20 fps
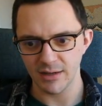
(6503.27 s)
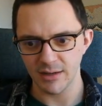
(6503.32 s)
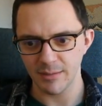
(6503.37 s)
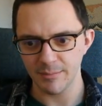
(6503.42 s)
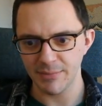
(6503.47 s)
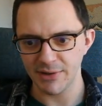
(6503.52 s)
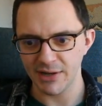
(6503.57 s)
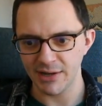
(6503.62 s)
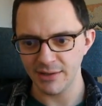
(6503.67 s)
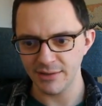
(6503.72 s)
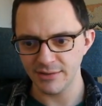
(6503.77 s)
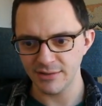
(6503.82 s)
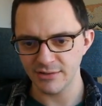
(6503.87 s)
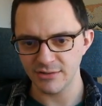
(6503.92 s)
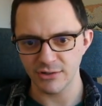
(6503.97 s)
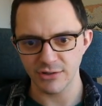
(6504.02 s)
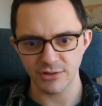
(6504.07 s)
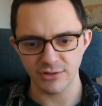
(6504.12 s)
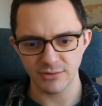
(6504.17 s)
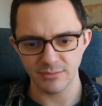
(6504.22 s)
But this
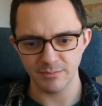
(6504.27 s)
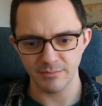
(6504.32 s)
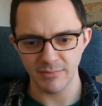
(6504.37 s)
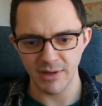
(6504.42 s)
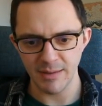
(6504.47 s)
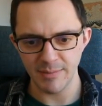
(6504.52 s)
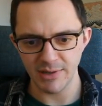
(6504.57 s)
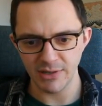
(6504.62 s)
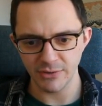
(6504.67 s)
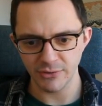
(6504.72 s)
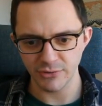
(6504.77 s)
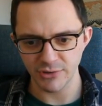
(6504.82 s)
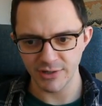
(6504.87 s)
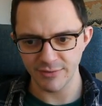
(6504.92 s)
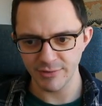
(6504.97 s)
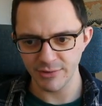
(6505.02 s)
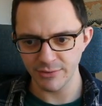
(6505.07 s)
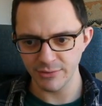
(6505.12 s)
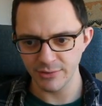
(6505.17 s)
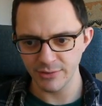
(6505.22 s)
looks maybe
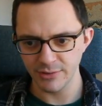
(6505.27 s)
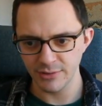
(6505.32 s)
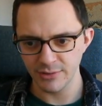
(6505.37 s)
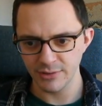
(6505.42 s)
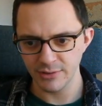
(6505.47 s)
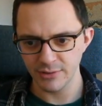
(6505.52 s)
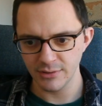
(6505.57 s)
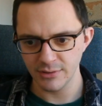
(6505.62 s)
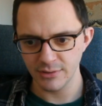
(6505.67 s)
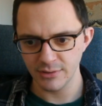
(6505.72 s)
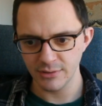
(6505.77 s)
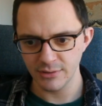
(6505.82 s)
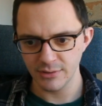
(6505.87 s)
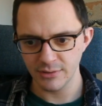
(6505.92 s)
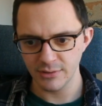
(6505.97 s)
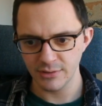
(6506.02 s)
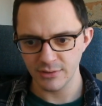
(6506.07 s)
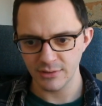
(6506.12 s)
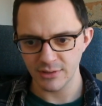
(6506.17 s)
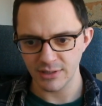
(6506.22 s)
non-trivial.
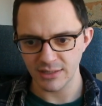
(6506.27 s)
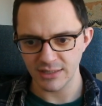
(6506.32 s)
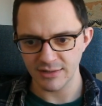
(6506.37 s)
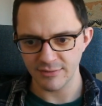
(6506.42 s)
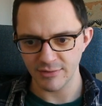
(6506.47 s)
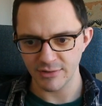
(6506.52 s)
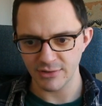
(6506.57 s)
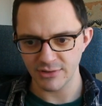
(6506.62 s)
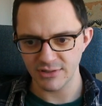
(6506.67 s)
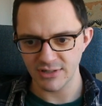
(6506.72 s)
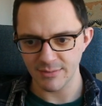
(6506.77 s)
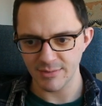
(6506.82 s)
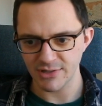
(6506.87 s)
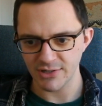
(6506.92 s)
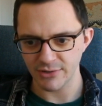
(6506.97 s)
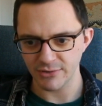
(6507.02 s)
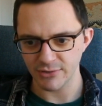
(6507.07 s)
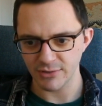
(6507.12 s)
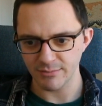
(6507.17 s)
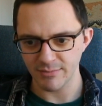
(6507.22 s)
Like different
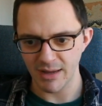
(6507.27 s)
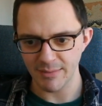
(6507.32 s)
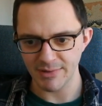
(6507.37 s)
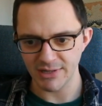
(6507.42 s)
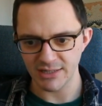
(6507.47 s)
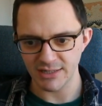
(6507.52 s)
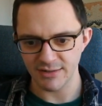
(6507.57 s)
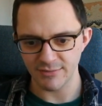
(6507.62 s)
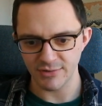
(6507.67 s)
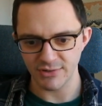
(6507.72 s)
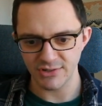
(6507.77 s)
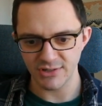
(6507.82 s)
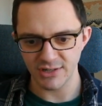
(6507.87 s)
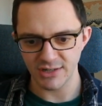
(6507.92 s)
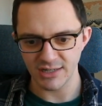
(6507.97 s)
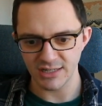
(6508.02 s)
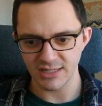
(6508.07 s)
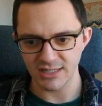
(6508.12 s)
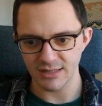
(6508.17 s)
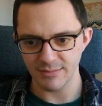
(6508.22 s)
semicircles are mapping to different
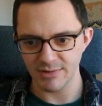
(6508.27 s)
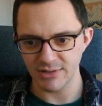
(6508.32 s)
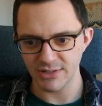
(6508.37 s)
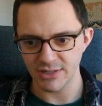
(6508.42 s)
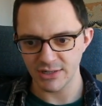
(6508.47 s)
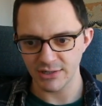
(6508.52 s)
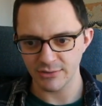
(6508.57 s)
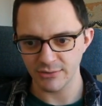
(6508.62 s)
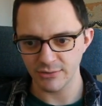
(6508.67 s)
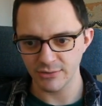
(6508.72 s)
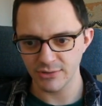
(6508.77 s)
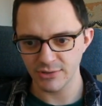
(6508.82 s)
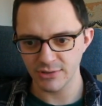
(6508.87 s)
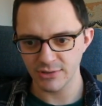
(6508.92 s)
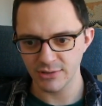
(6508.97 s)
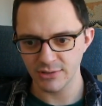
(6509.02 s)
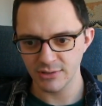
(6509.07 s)
size semicircles.